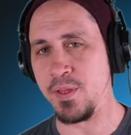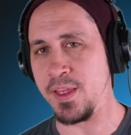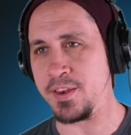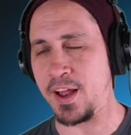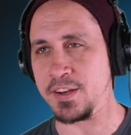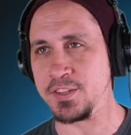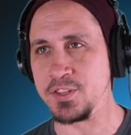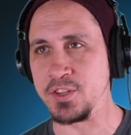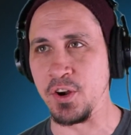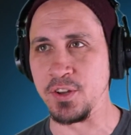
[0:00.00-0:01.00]
not
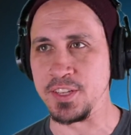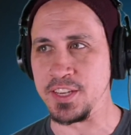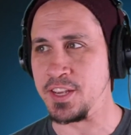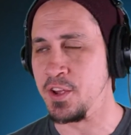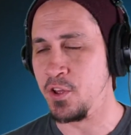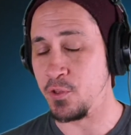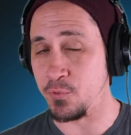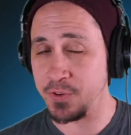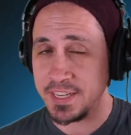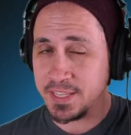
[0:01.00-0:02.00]
necessarily
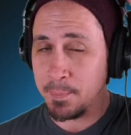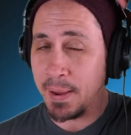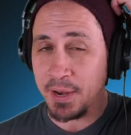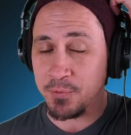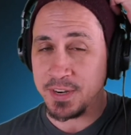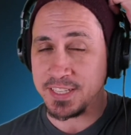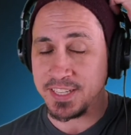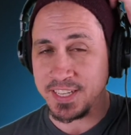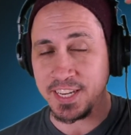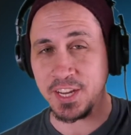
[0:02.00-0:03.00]
the main
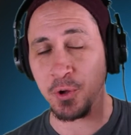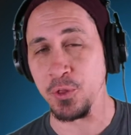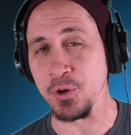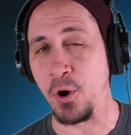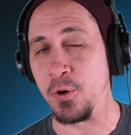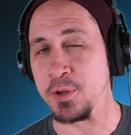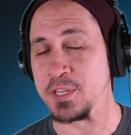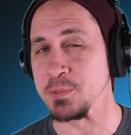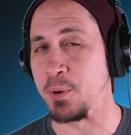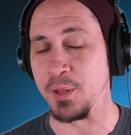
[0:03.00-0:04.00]
reason he killed the
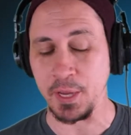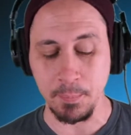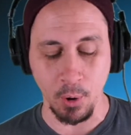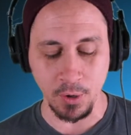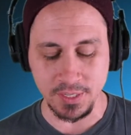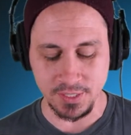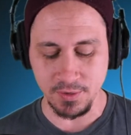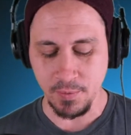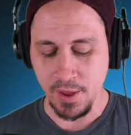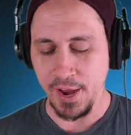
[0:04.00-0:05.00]
Guardians, but, like, Mark's
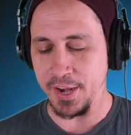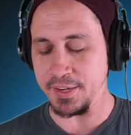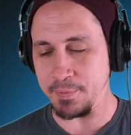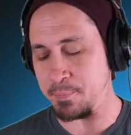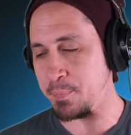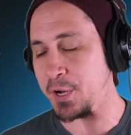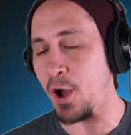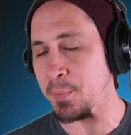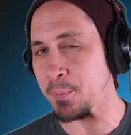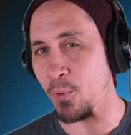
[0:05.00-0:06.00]
in
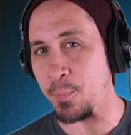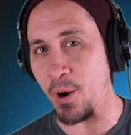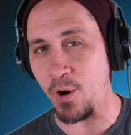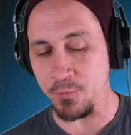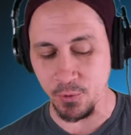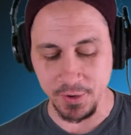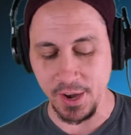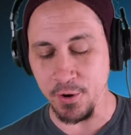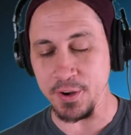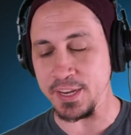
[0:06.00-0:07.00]
becoming more powerful,
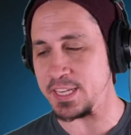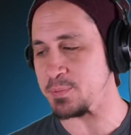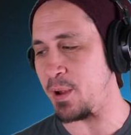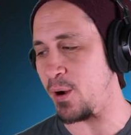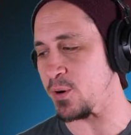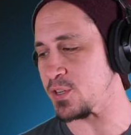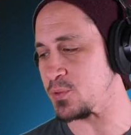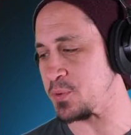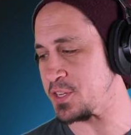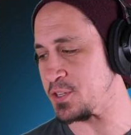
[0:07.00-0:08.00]
inheriting his
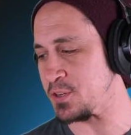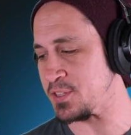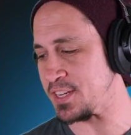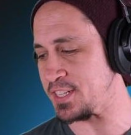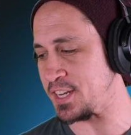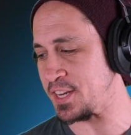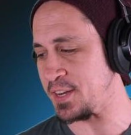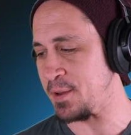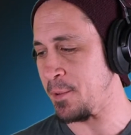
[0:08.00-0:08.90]
powers when he turns 18,